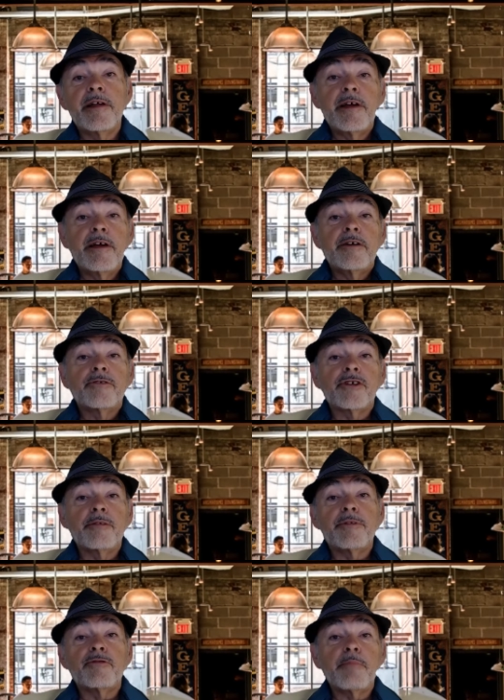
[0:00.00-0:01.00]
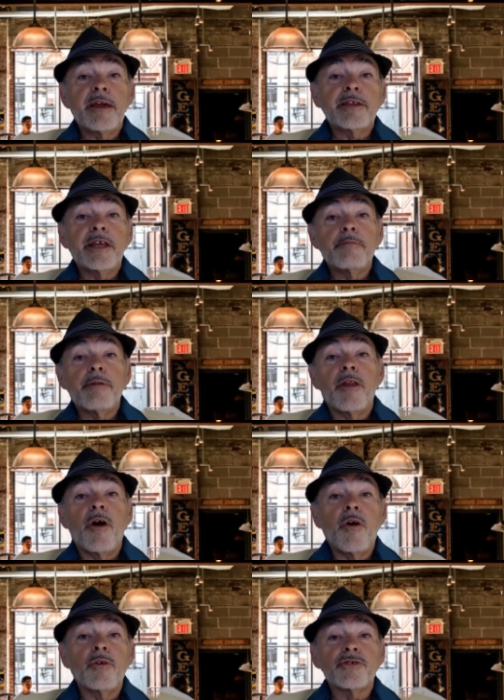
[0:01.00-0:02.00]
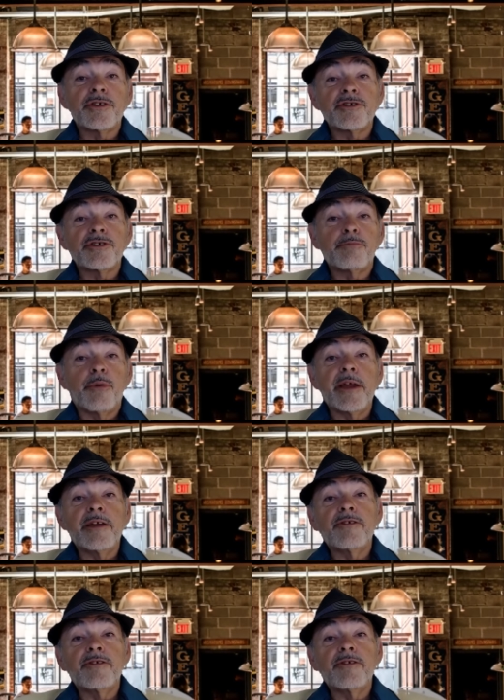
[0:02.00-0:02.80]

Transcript: Some is mandated by law, such as the breaks.